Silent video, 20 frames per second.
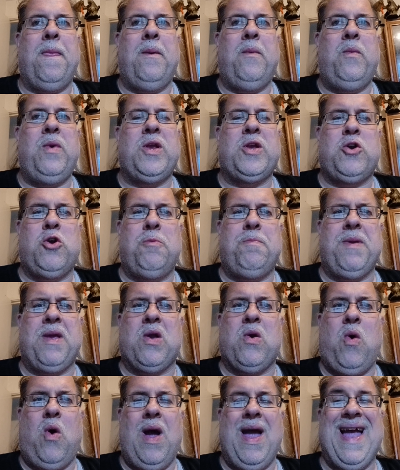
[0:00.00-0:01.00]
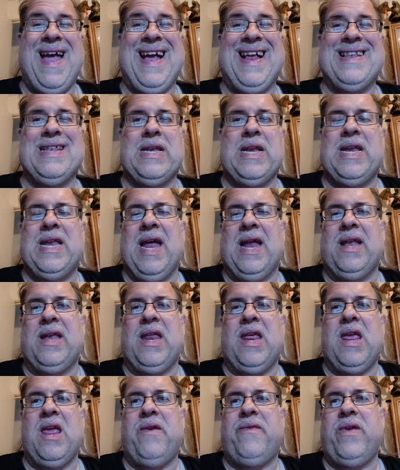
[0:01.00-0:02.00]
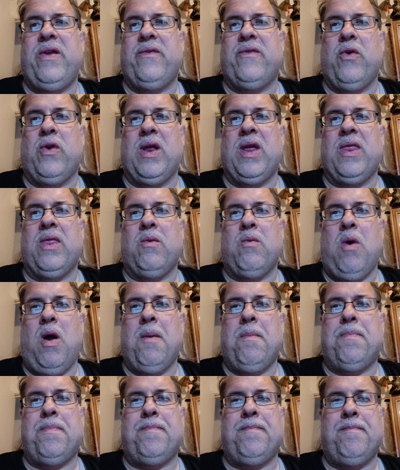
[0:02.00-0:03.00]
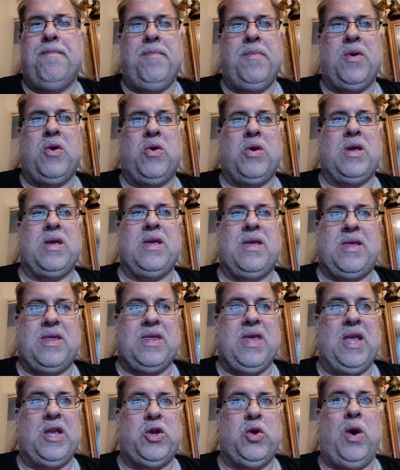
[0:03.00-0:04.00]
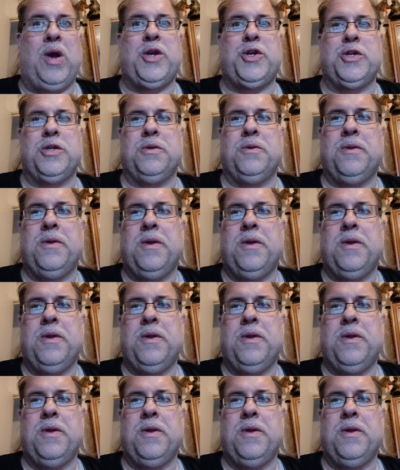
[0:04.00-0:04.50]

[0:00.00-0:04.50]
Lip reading: which could be quite handy dandy if you've got it in the right situation.